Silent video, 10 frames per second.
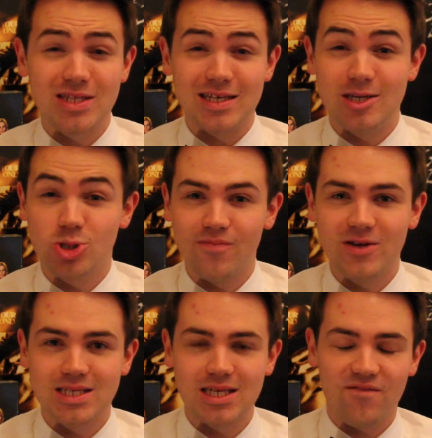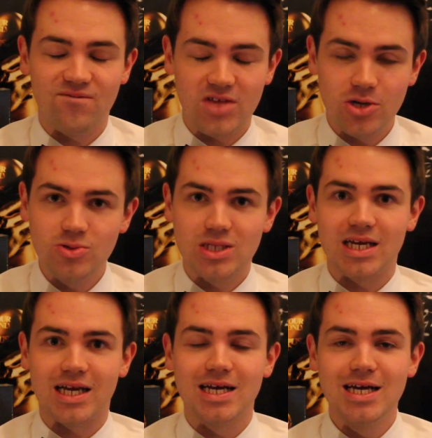that he's obviously
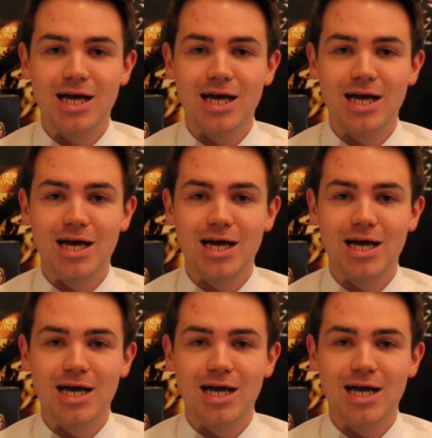infusing